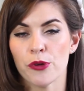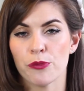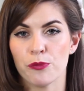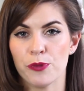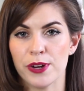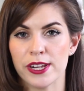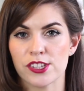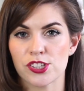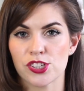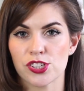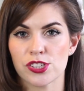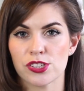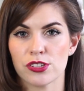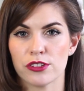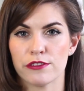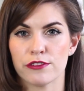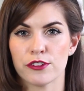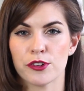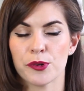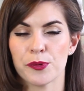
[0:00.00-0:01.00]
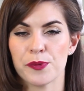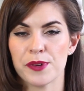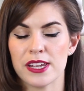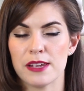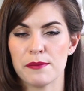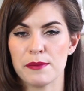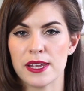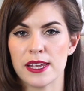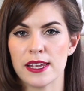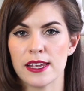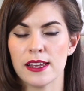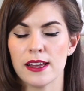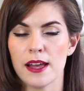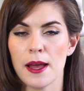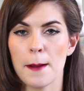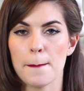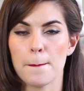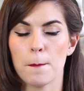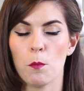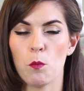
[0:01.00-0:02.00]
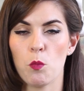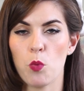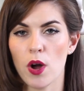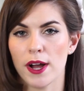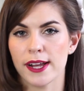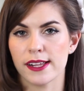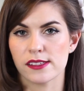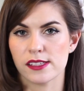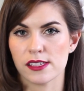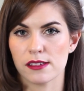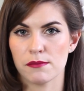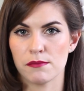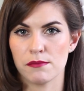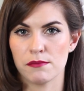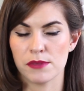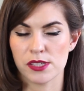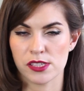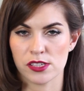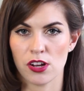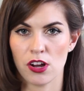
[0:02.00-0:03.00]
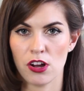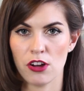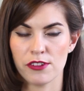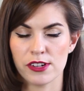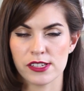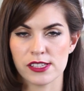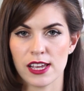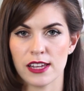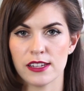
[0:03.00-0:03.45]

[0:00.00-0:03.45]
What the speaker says: rich, sort of creamy white mascaras,